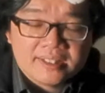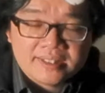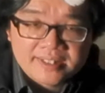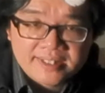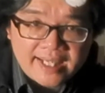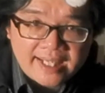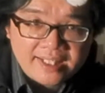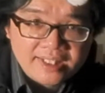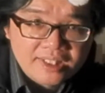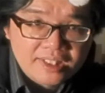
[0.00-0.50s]

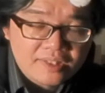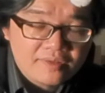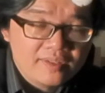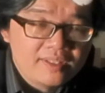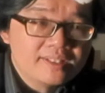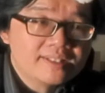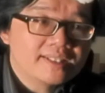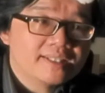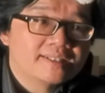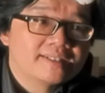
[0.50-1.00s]
Zen
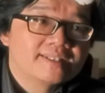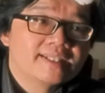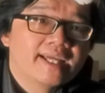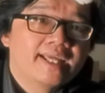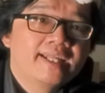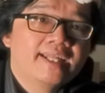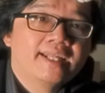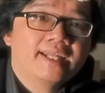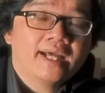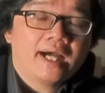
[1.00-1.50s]
series, the
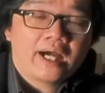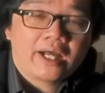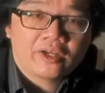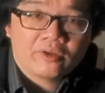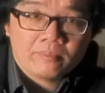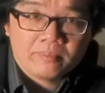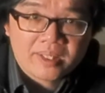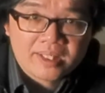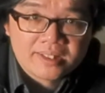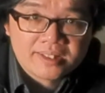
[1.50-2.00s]
Zen and the Art
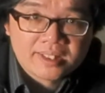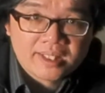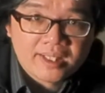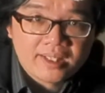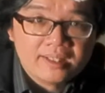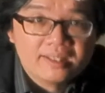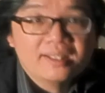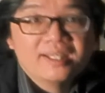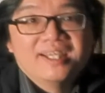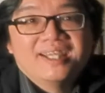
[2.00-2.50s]
of
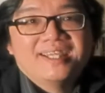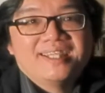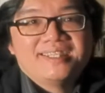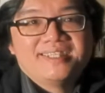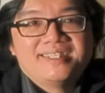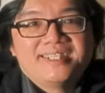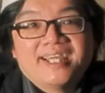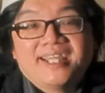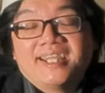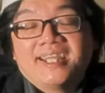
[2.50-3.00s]
Mixing,
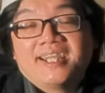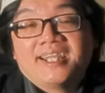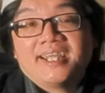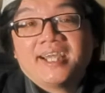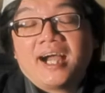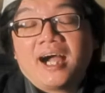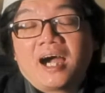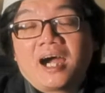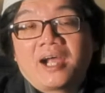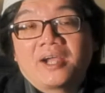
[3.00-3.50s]
Zen and
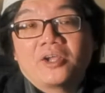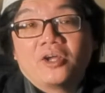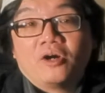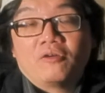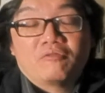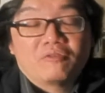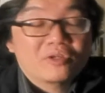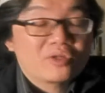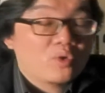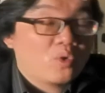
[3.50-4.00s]
the Art
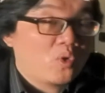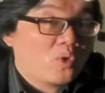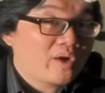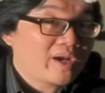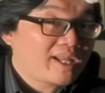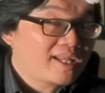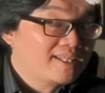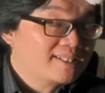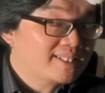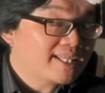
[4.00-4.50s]
of
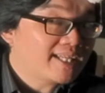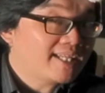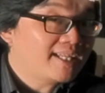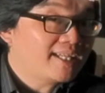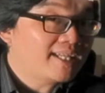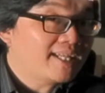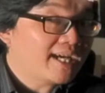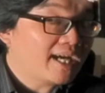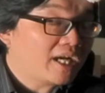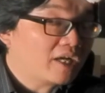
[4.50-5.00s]
Recording, Zen
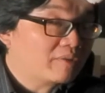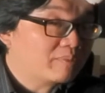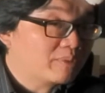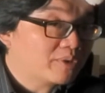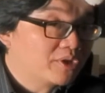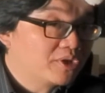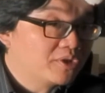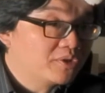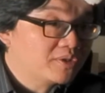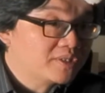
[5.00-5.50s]
and the Art of
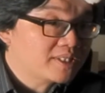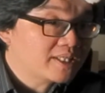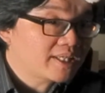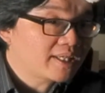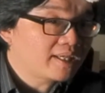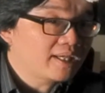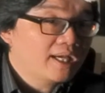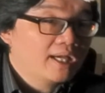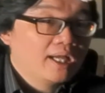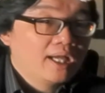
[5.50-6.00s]

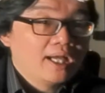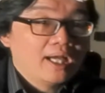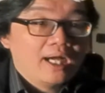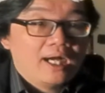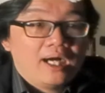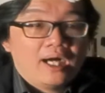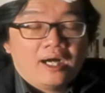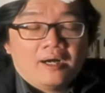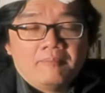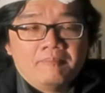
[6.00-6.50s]
Producing,
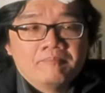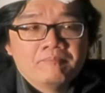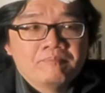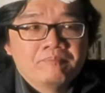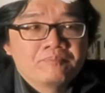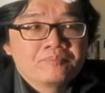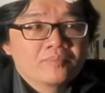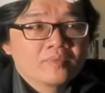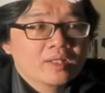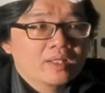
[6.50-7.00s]

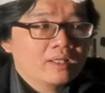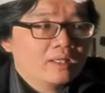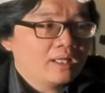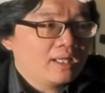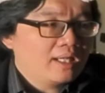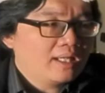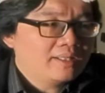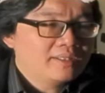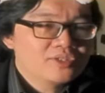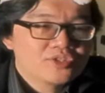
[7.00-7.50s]

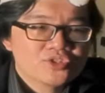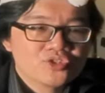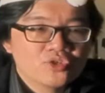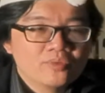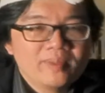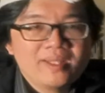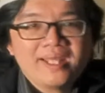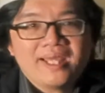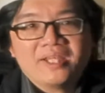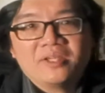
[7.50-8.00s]
and so
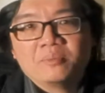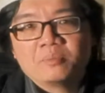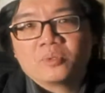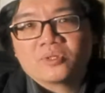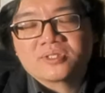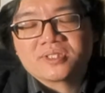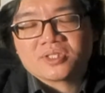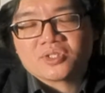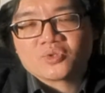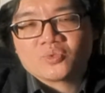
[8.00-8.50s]
many other
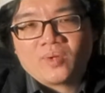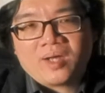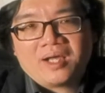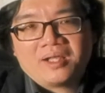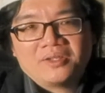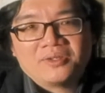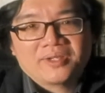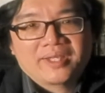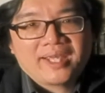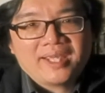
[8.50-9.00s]
books as
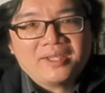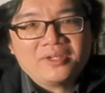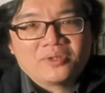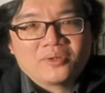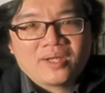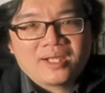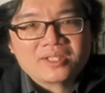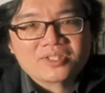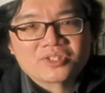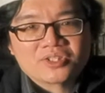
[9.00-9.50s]
well. Okay,
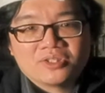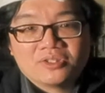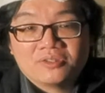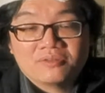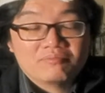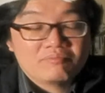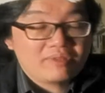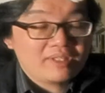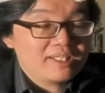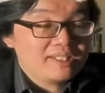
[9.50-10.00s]
right,
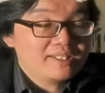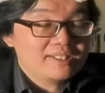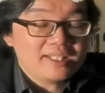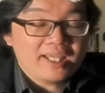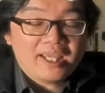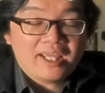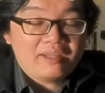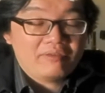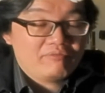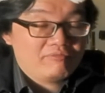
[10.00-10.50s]
so he's
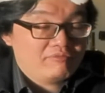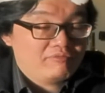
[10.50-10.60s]
a